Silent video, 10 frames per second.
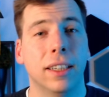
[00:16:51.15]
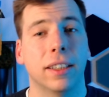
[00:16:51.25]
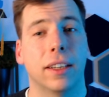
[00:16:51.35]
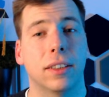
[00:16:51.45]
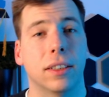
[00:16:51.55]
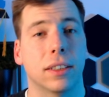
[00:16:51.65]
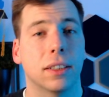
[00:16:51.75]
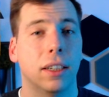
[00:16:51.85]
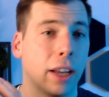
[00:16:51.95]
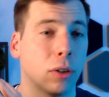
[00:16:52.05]
that
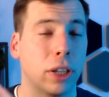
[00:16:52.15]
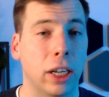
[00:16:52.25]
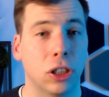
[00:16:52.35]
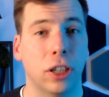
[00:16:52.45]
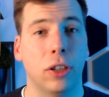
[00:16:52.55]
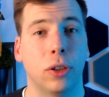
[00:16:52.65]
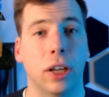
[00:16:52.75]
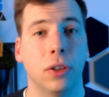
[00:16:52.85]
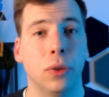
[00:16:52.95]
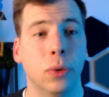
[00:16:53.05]
this annotation that you
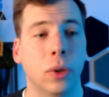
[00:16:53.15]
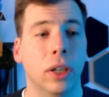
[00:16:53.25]
can do